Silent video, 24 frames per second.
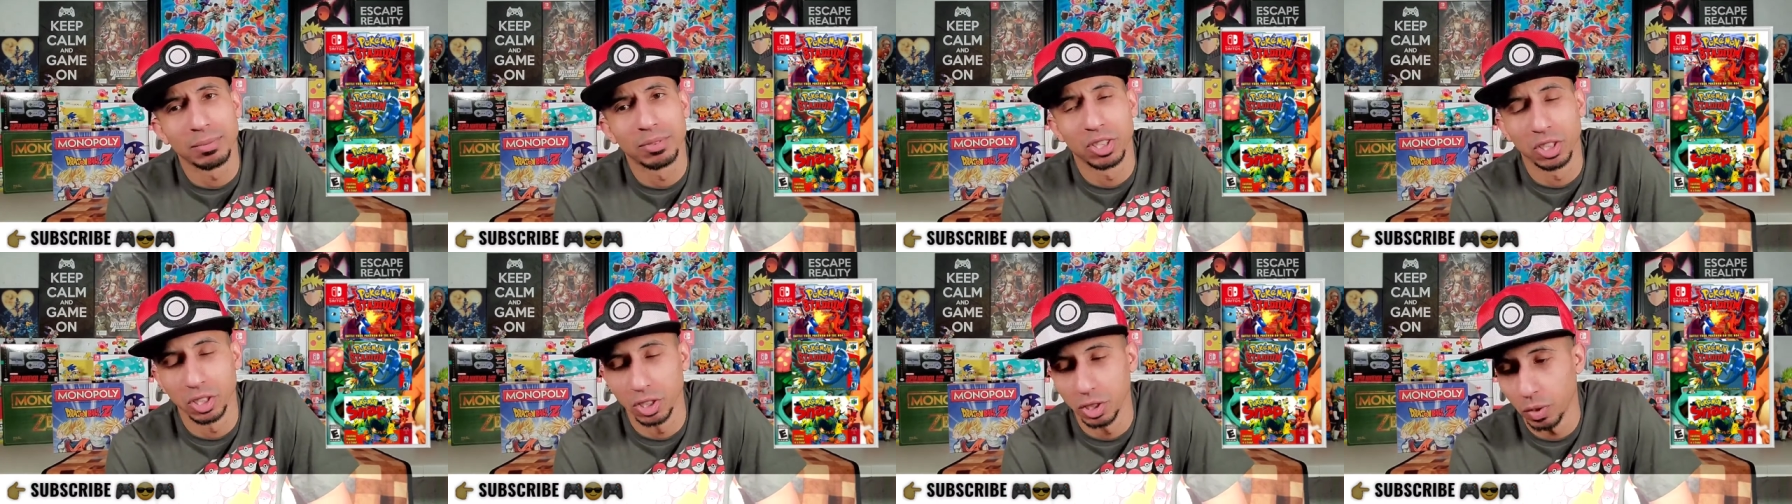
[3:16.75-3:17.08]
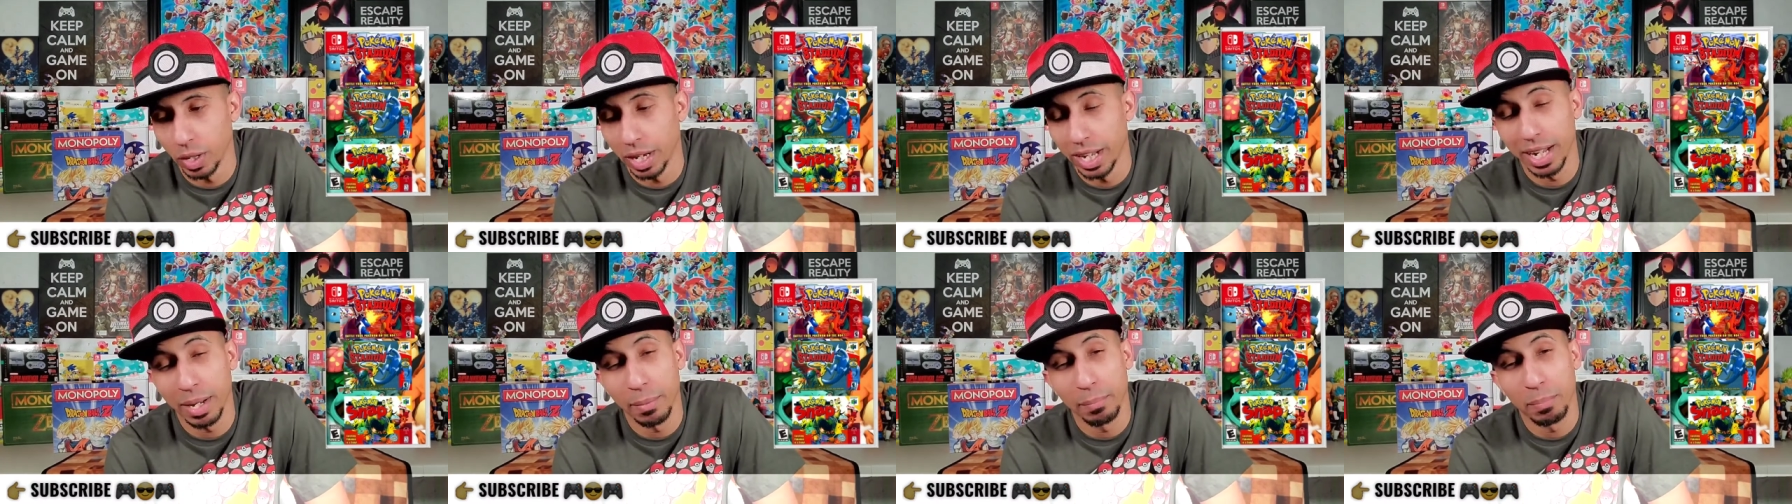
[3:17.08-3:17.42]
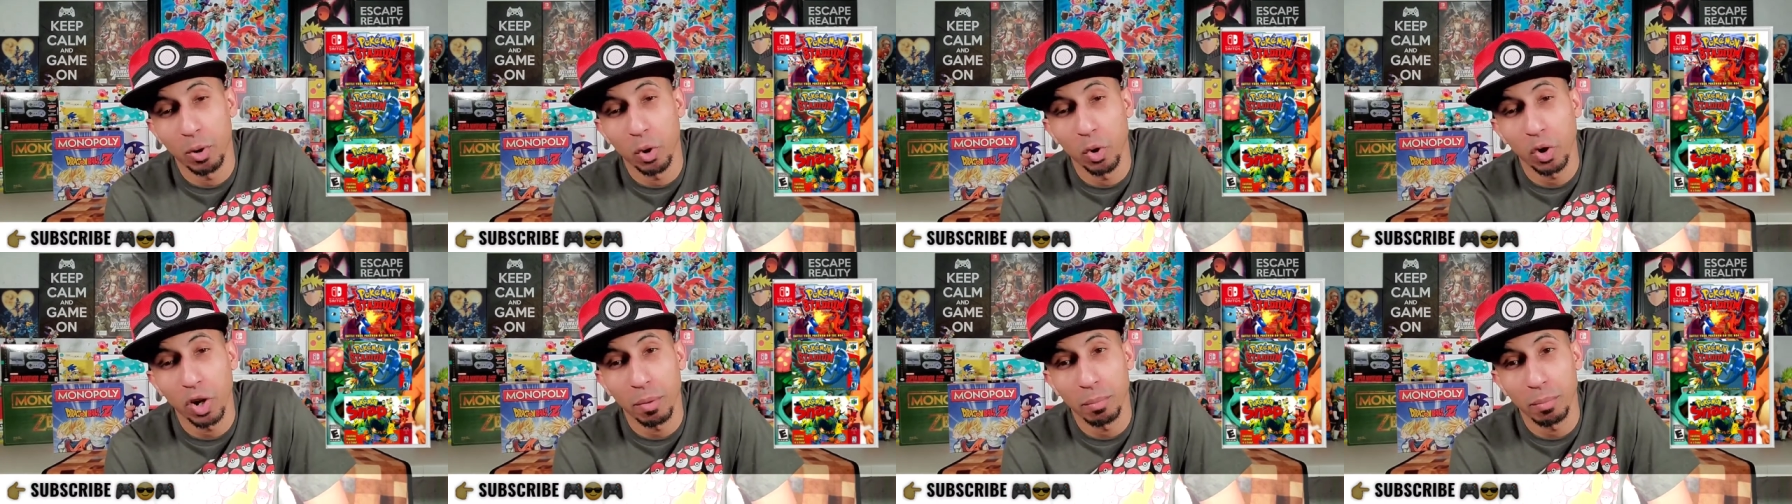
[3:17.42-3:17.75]
2 and then
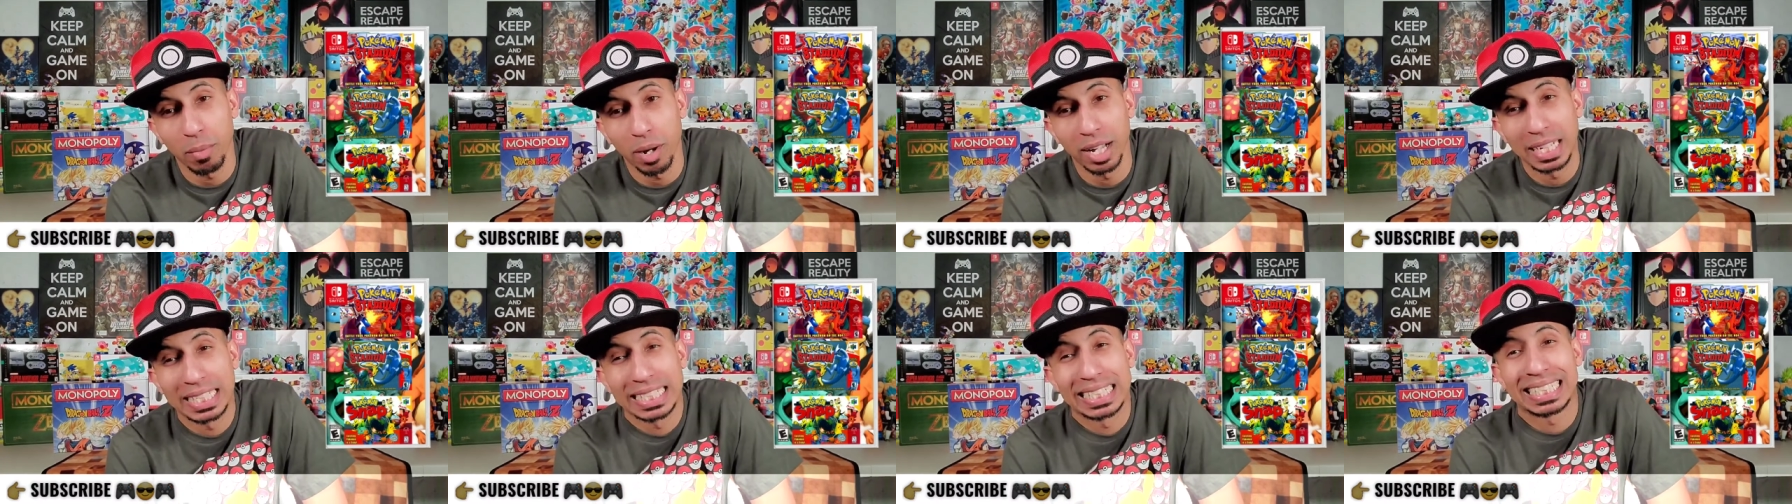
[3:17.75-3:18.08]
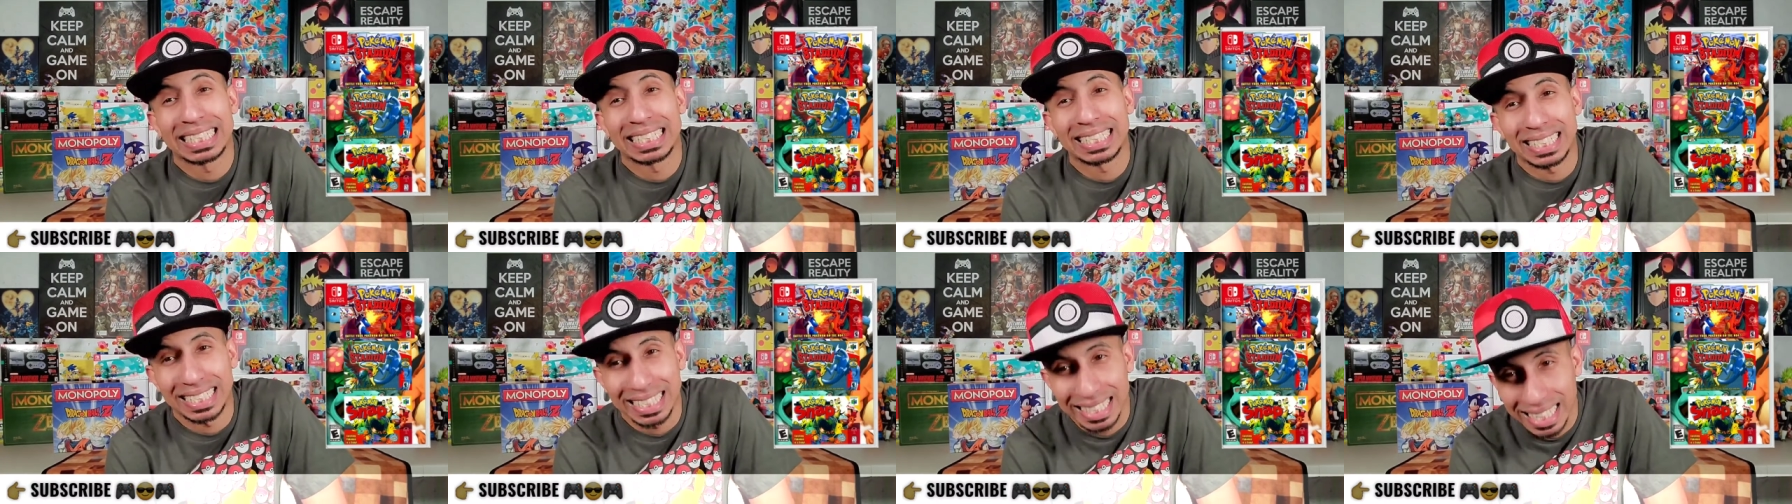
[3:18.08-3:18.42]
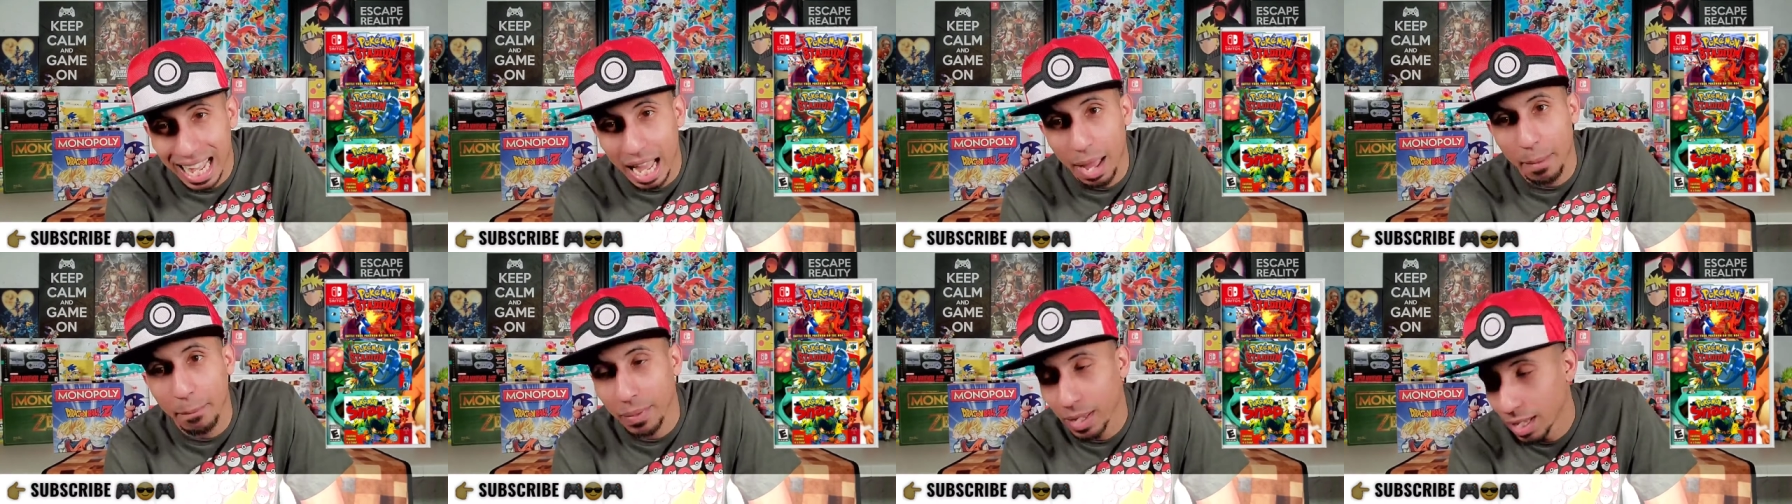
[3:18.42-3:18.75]
Pokemon
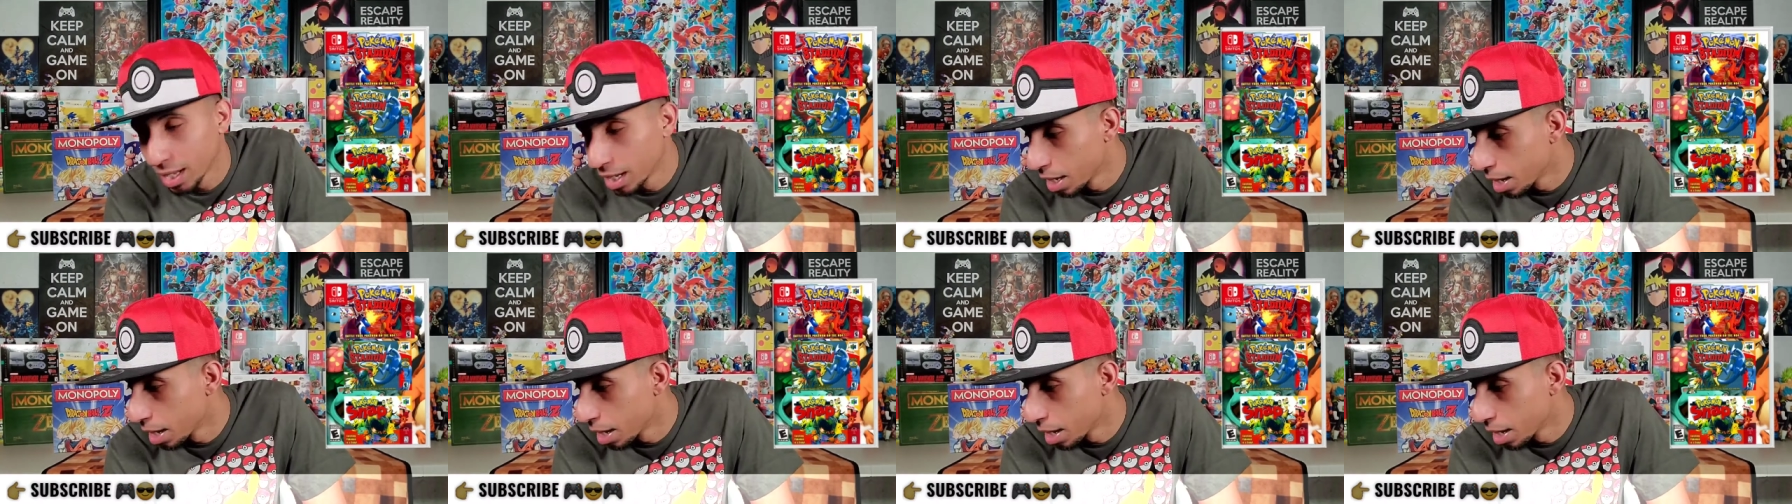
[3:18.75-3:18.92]
Snap